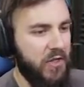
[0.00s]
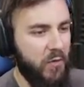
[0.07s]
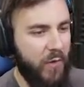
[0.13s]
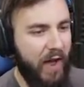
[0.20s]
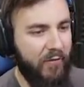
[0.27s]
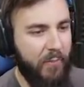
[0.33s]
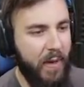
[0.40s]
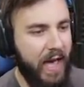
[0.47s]
the
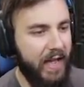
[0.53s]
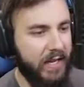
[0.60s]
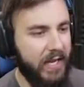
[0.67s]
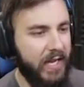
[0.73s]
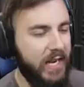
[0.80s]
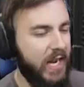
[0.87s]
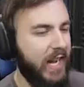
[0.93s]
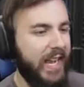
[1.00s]
Rav Pack,
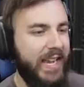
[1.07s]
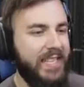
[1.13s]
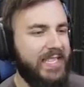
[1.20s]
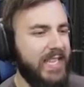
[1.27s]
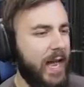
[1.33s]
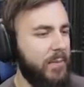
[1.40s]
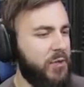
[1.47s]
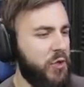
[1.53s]
it's
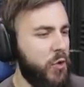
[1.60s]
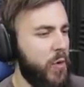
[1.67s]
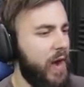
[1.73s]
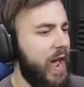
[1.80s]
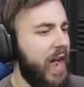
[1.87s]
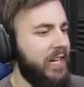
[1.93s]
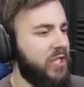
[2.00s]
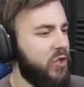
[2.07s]
time to
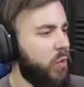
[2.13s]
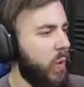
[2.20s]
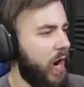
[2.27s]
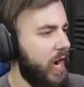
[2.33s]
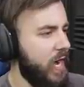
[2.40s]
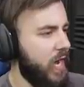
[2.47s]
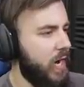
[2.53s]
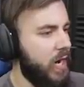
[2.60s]
unite as
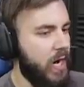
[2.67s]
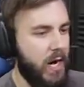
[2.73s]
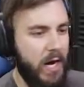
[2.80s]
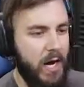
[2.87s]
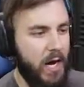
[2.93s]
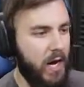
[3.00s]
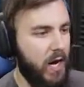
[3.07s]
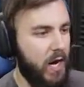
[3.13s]
one
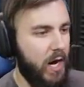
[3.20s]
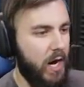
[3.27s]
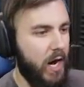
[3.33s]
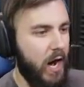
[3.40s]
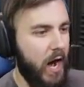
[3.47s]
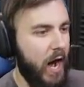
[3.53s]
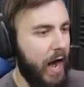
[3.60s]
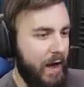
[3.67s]

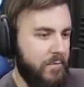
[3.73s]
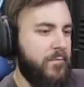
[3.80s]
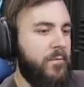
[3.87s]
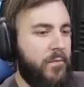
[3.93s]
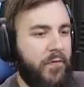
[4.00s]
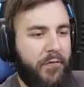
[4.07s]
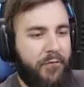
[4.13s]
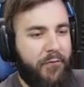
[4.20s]
and
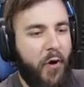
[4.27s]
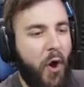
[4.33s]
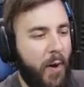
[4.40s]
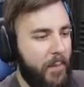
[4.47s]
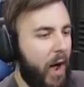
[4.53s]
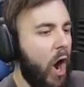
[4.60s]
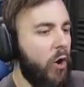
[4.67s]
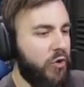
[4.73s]

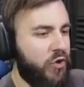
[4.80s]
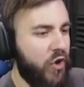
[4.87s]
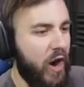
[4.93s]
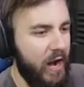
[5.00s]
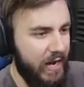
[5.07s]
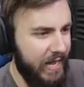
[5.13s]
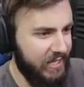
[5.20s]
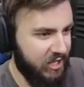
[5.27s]
form
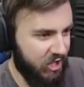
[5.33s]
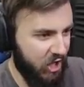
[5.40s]
Voltron. Let's